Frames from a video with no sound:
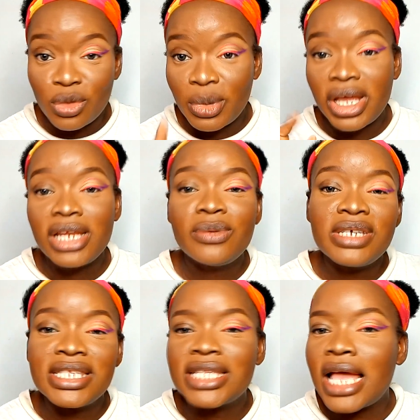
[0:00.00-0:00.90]
But
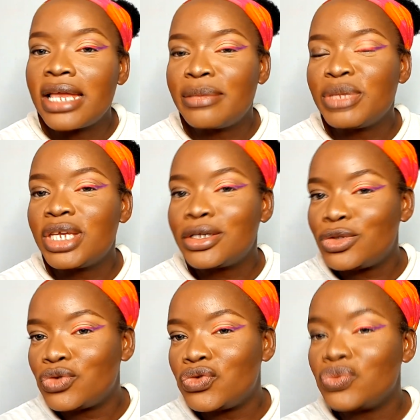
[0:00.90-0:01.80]
anyways, I am here
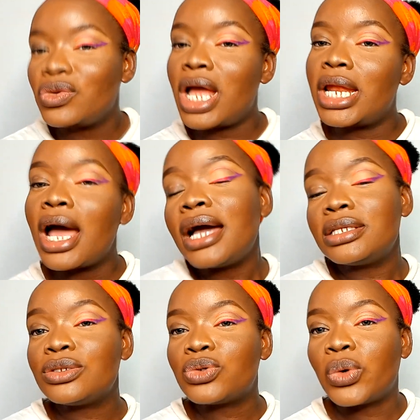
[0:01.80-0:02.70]
to do an eye
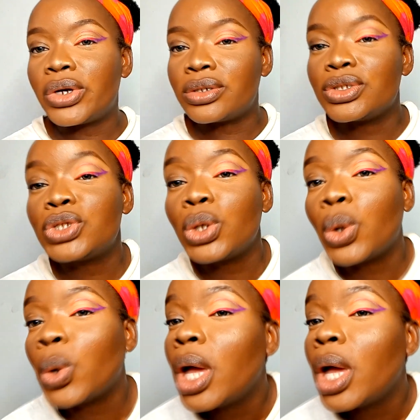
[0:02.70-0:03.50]
tutorial. So